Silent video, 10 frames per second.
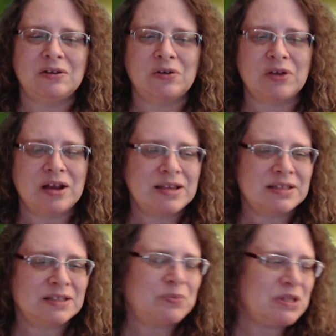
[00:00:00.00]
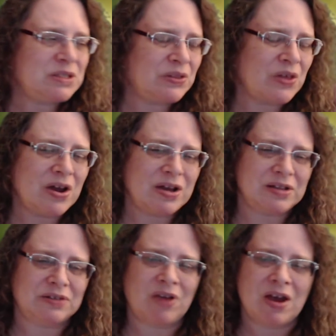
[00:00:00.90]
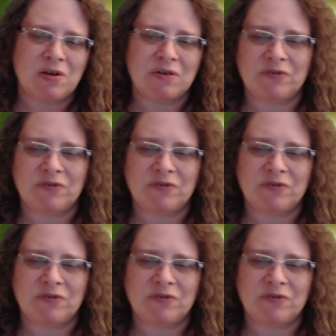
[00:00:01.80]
Can I accept these thoughts of how I'm